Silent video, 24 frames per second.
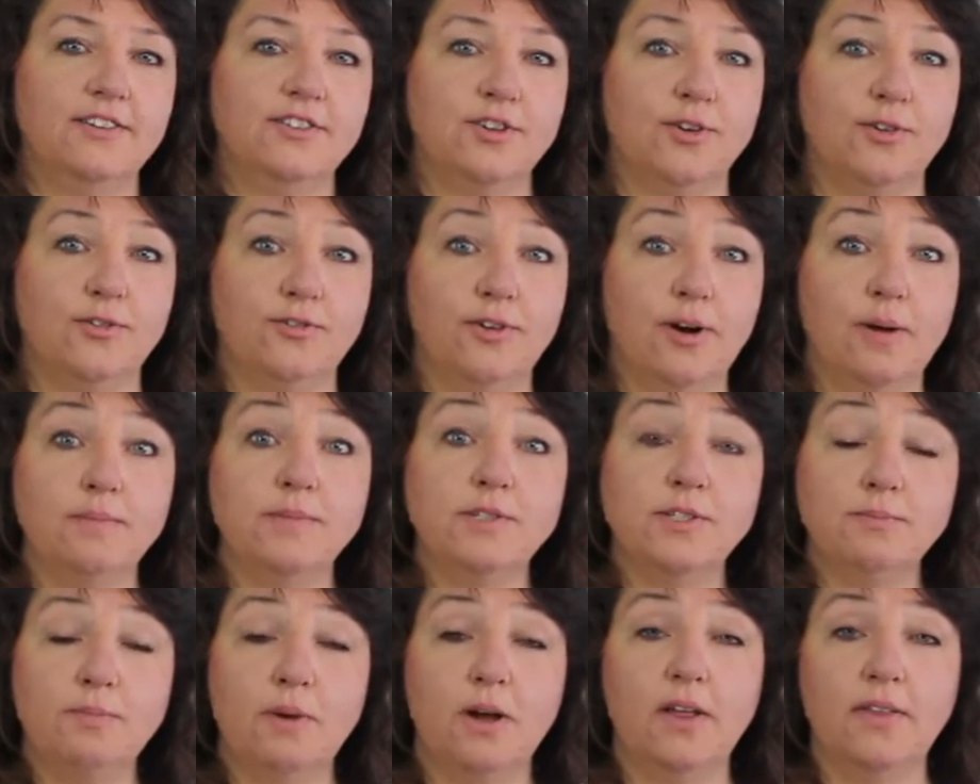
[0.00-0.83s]
So from
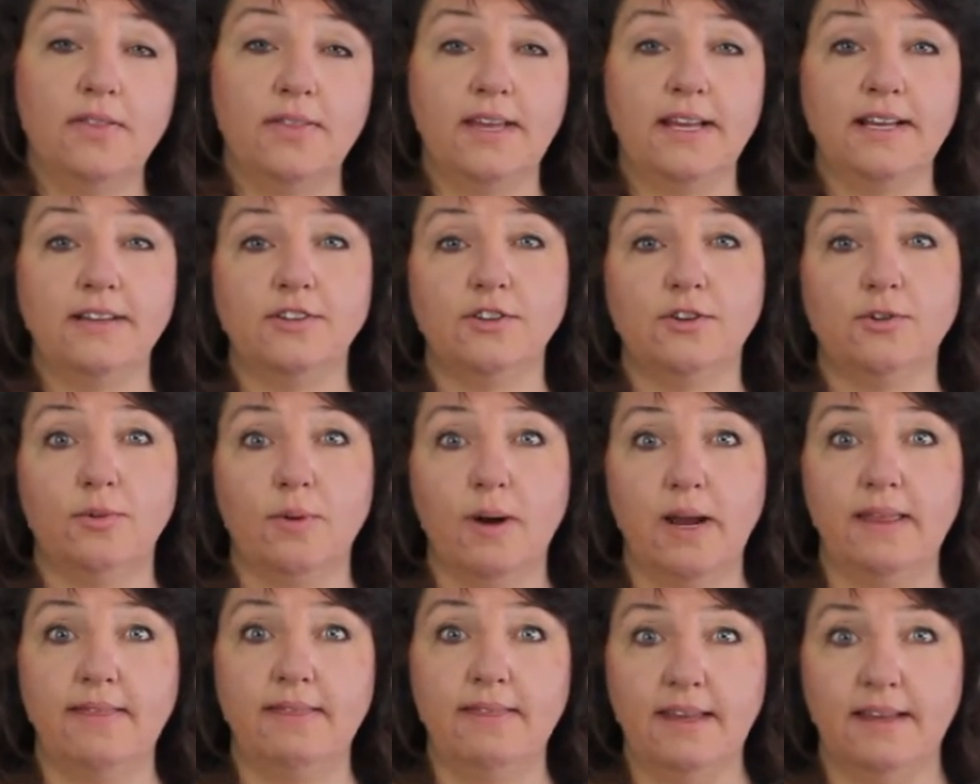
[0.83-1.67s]
small things,
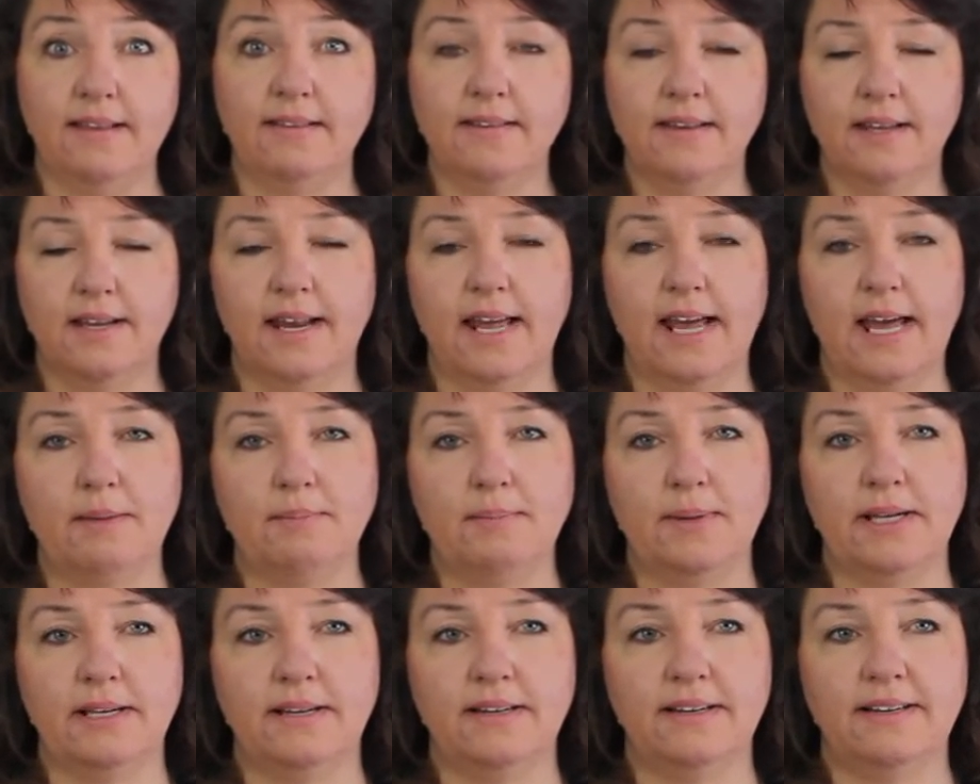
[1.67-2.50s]
great things can
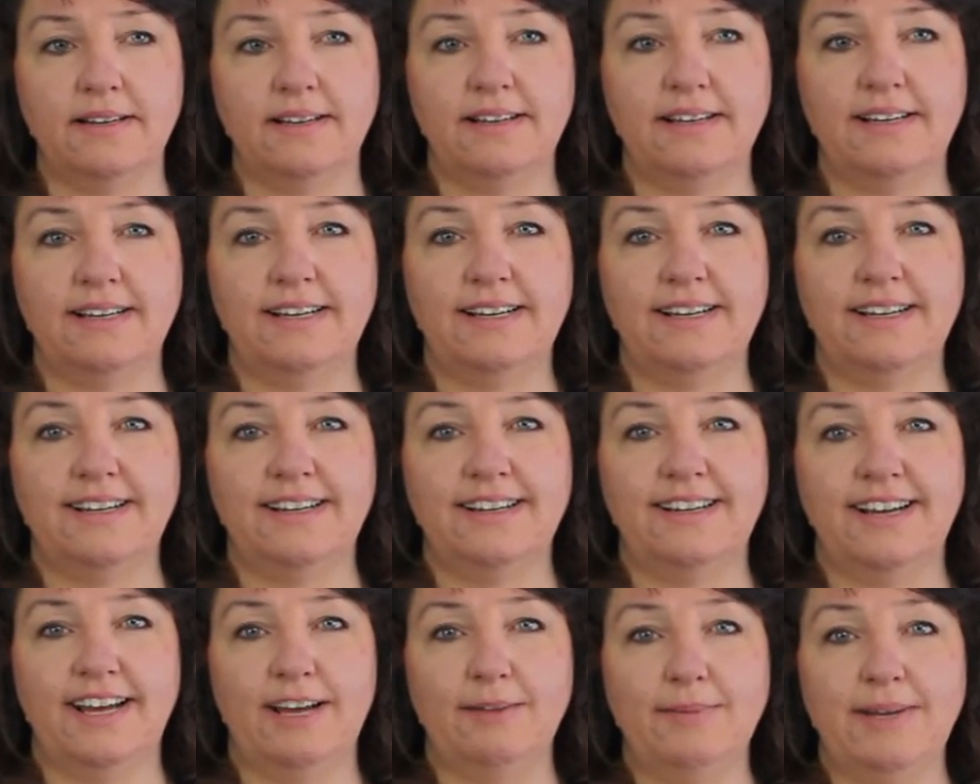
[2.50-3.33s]
happen.
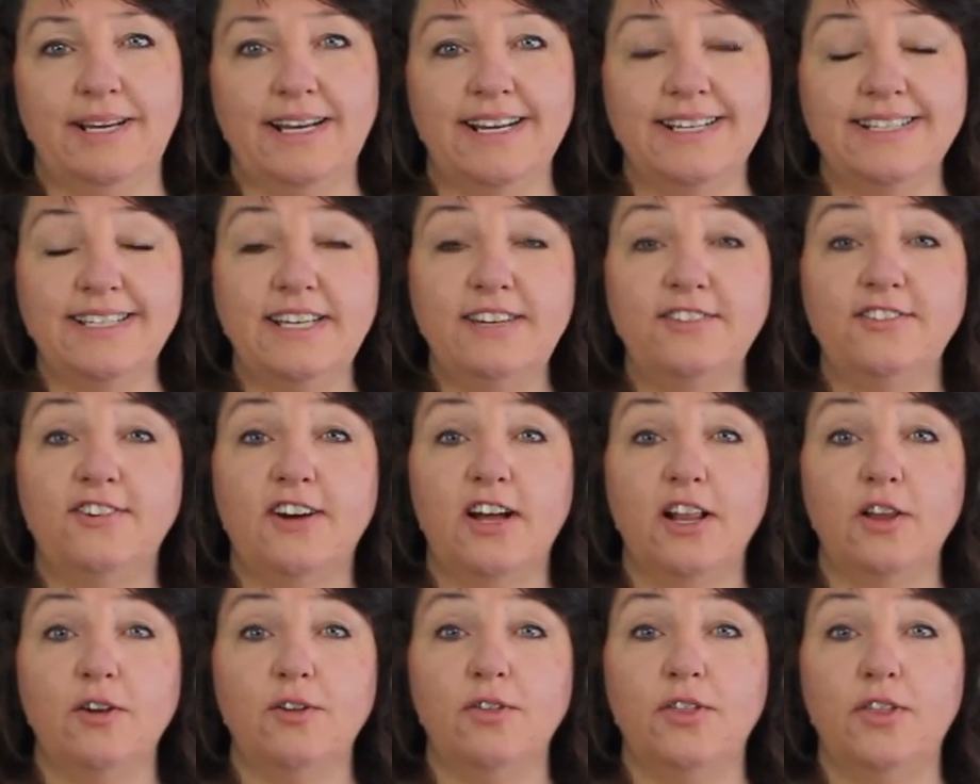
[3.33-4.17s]
And because he
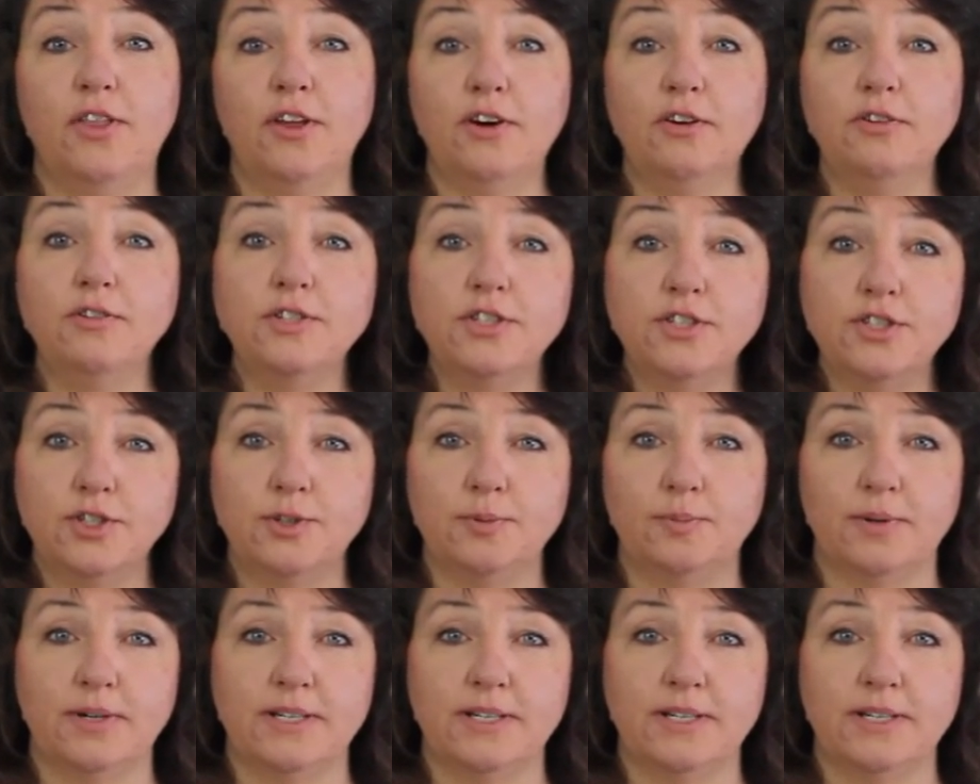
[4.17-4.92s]
followed those two